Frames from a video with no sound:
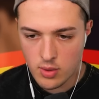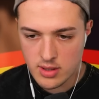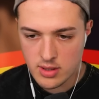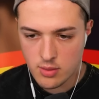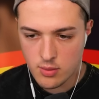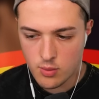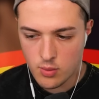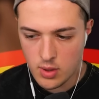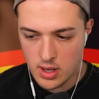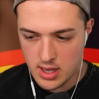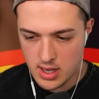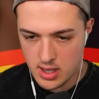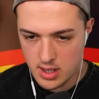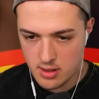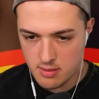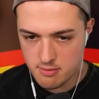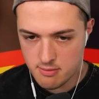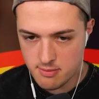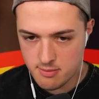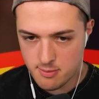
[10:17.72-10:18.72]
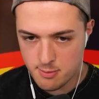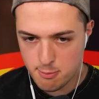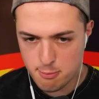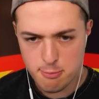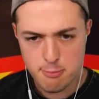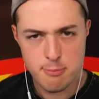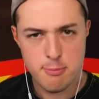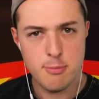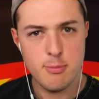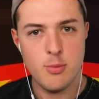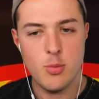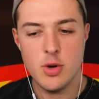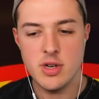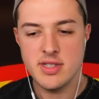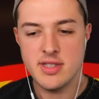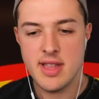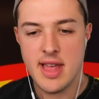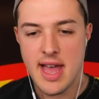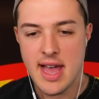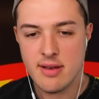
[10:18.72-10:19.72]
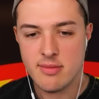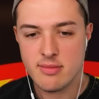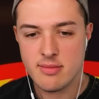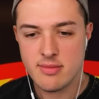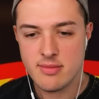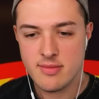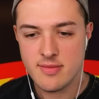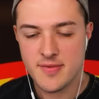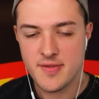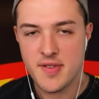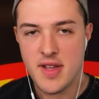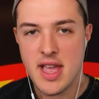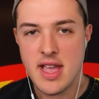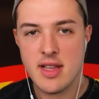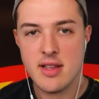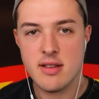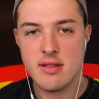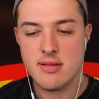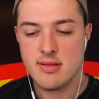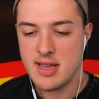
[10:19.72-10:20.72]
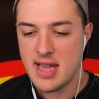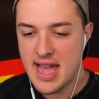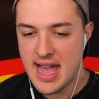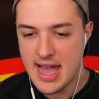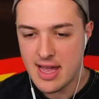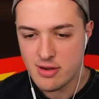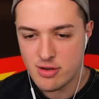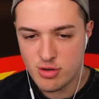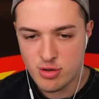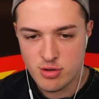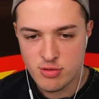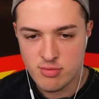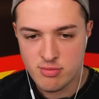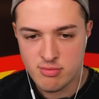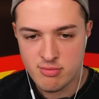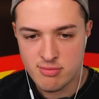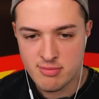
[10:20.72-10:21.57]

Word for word: what? What was that? Fake cash?